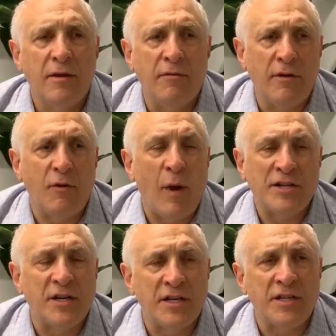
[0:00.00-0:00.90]
you're
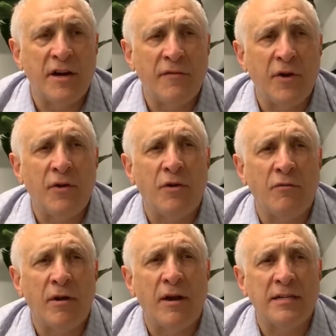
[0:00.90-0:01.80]
watching this interview, you'll
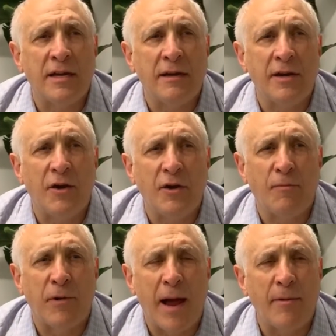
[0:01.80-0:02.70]
realize that, you're
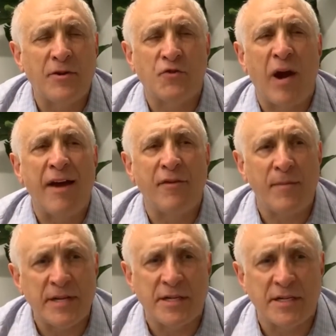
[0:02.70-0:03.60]
probably striving to
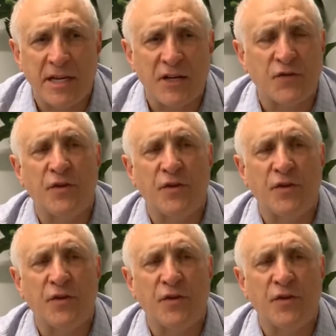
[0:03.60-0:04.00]
be successful.